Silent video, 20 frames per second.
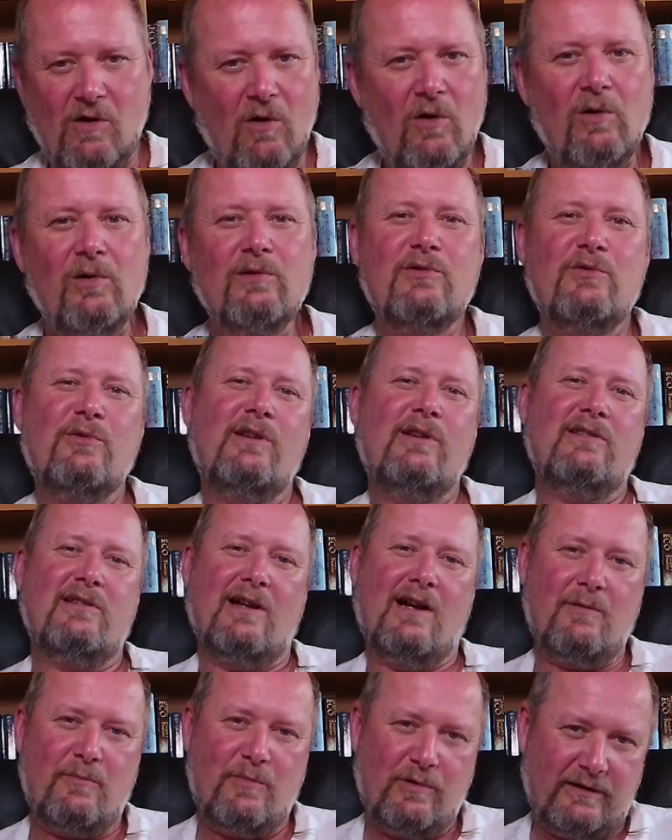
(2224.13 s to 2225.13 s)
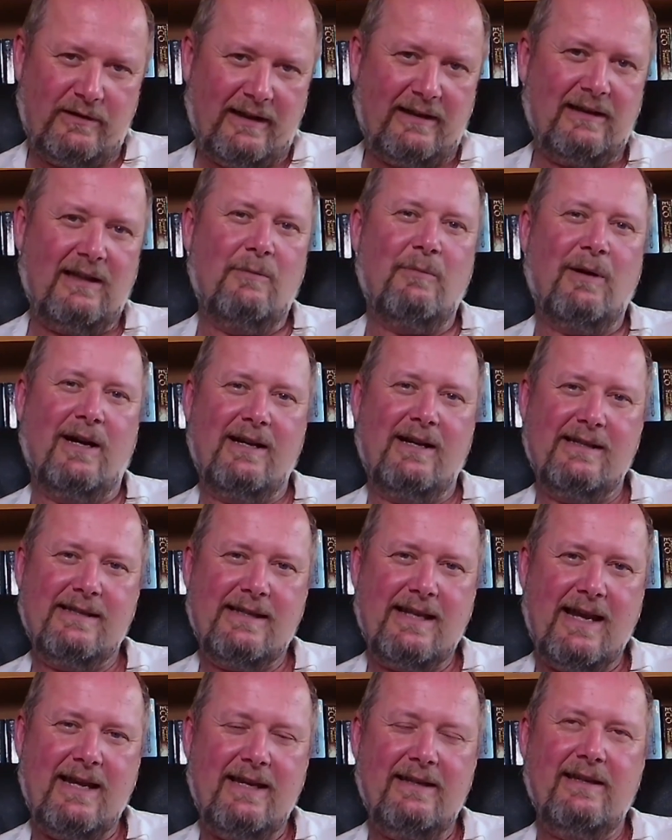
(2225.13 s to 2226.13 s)
all trees are protected by the
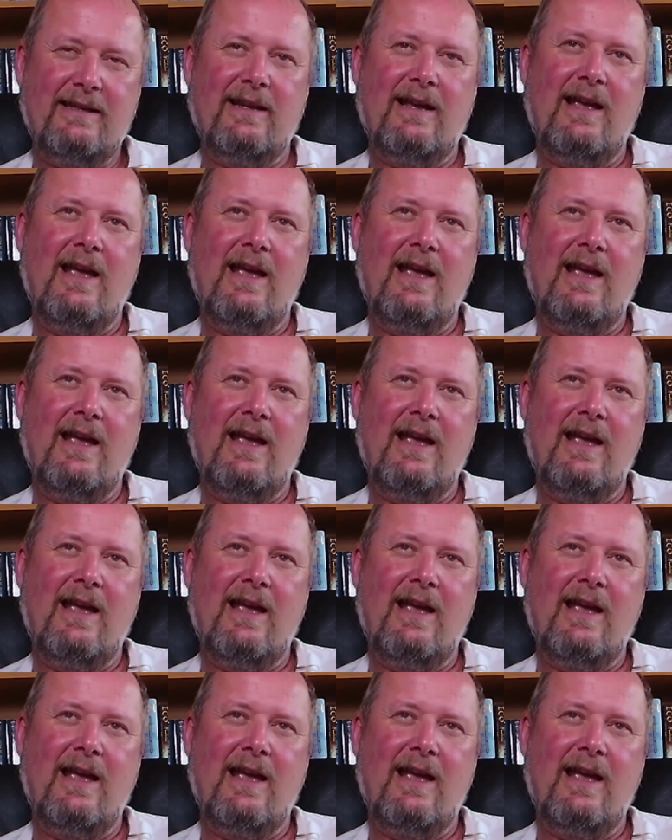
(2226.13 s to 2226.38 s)
state.